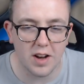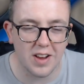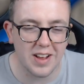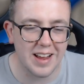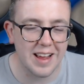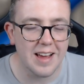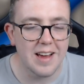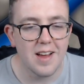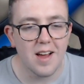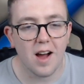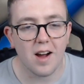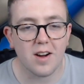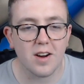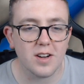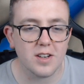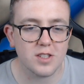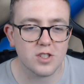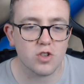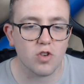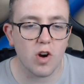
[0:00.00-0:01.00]
Like, I
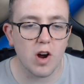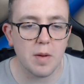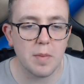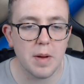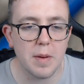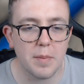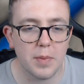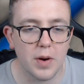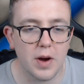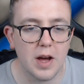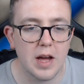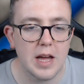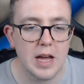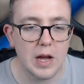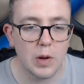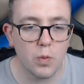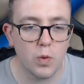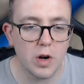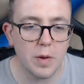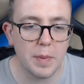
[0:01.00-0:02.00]
can't describe it, but
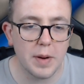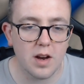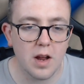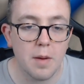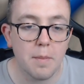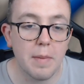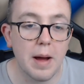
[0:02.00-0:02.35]
it would have been...